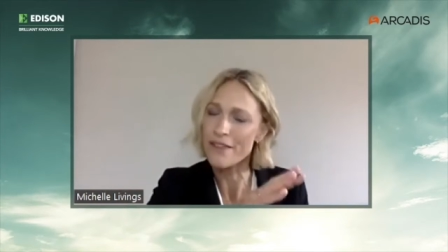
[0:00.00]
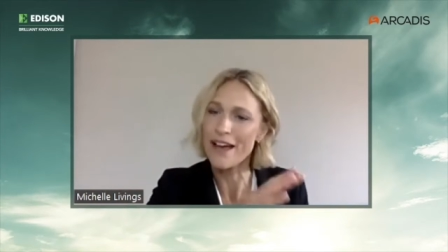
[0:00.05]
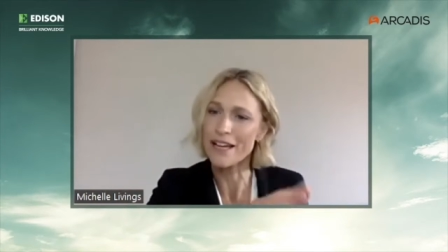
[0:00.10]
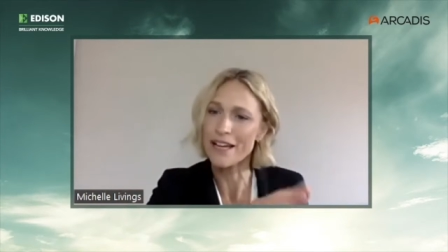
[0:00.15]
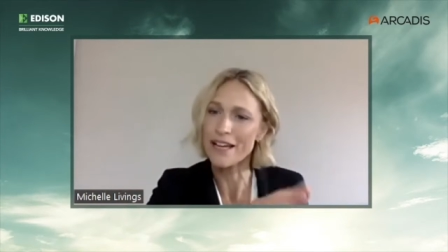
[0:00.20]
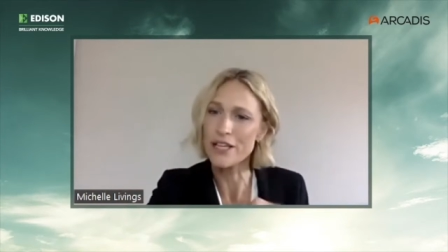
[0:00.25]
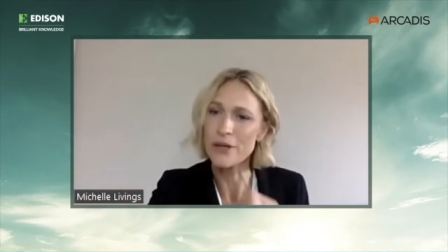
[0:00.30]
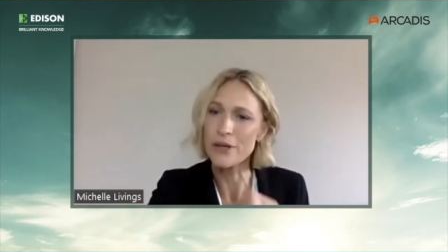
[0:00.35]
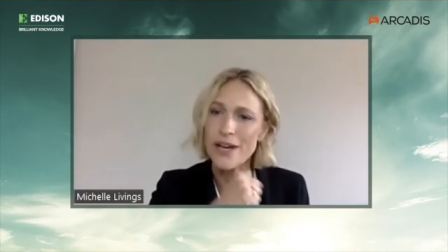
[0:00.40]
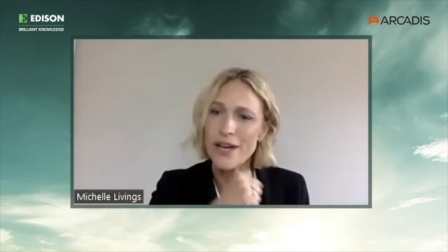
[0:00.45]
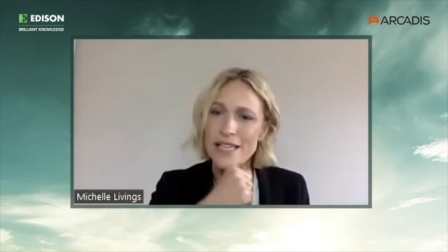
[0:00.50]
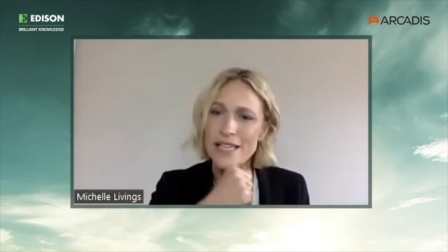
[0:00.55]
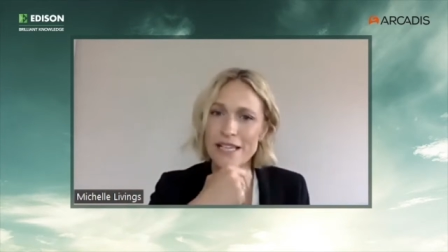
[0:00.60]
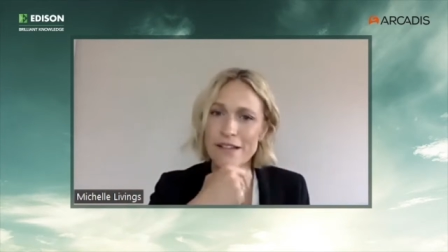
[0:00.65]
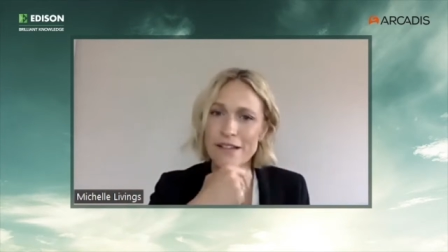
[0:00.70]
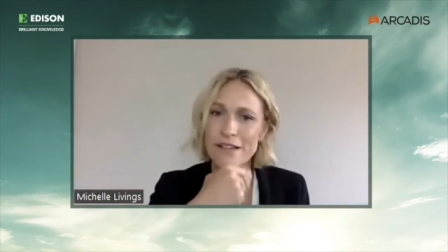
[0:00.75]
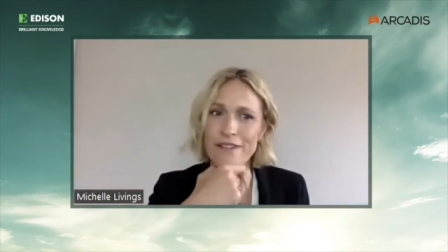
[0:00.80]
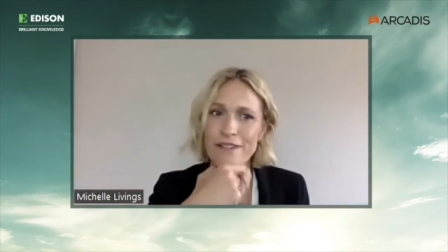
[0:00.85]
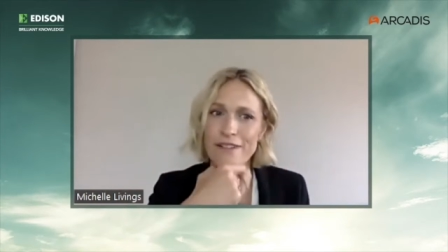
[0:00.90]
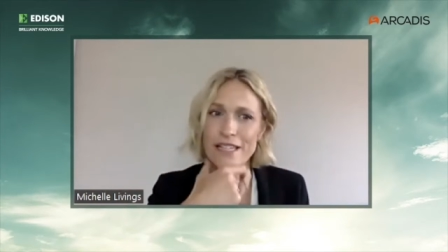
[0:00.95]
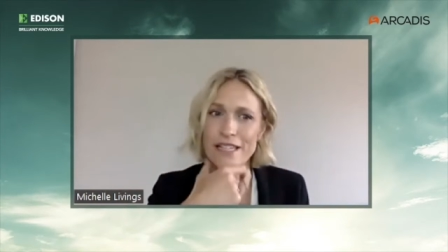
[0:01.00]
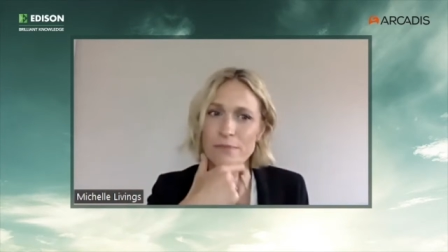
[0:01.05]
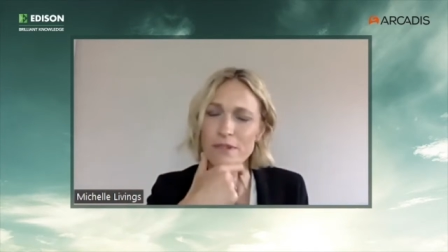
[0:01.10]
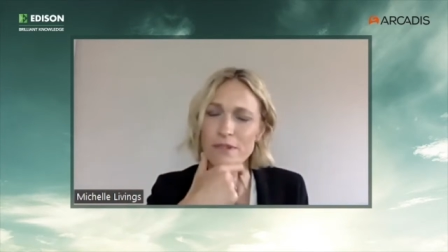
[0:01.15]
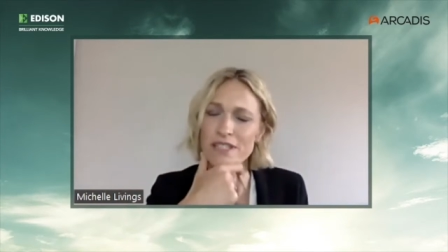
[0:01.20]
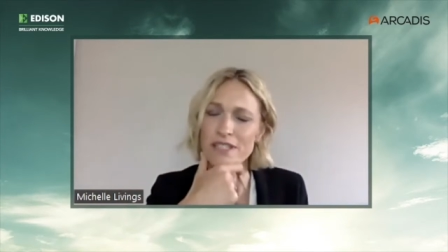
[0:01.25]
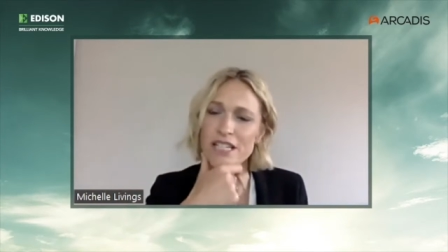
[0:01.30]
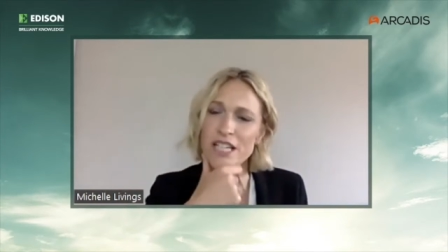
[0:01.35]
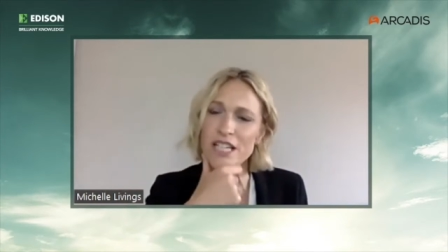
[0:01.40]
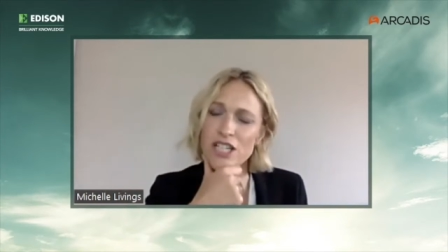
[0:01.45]
that US
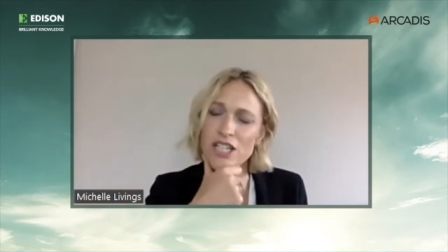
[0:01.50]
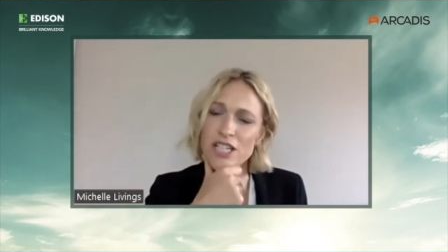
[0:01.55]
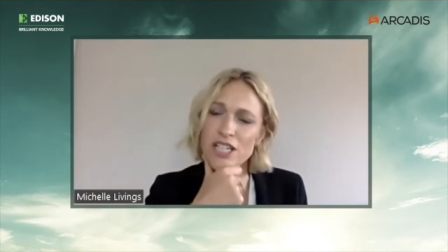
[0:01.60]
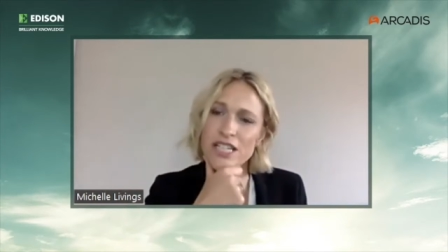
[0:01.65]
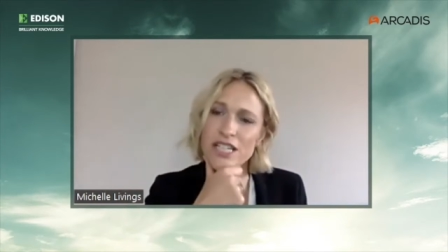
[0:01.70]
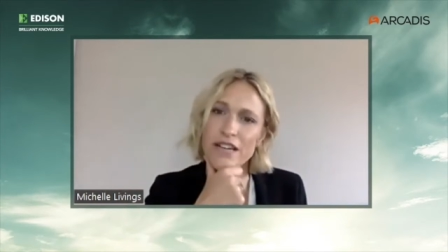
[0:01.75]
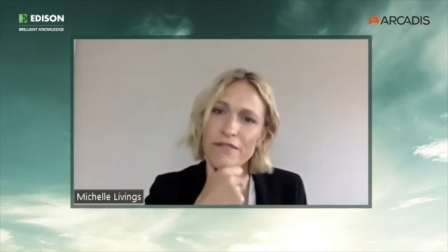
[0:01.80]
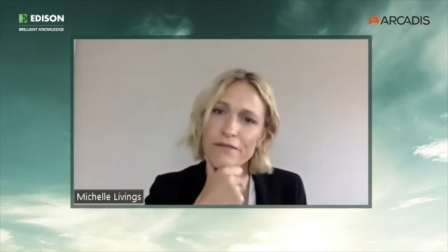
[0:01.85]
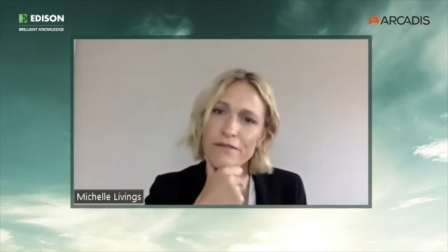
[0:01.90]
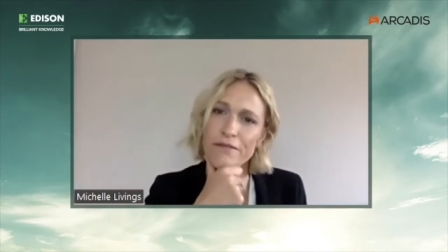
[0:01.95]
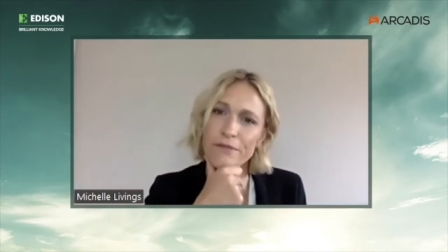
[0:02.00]
investment initiative?